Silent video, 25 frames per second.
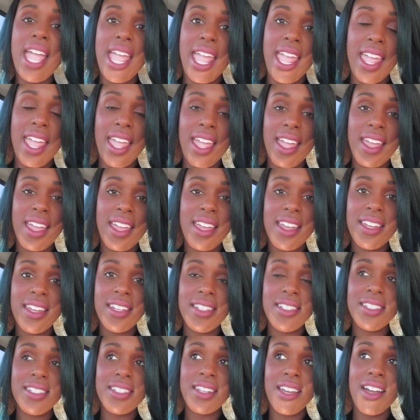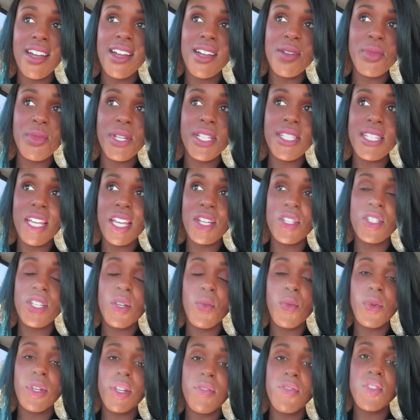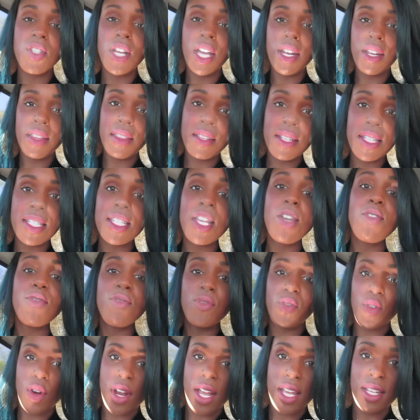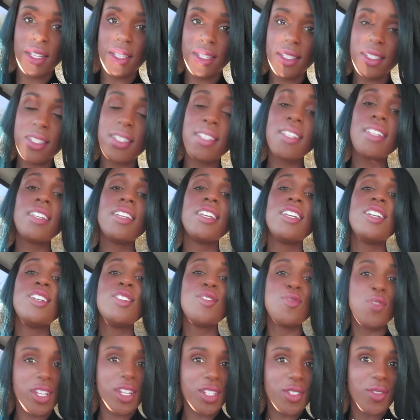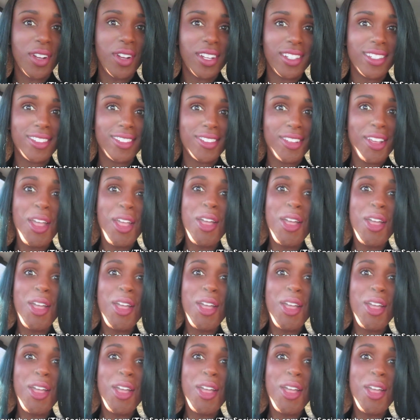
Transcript: and it's actually one of Jonathan's friends' restaurants.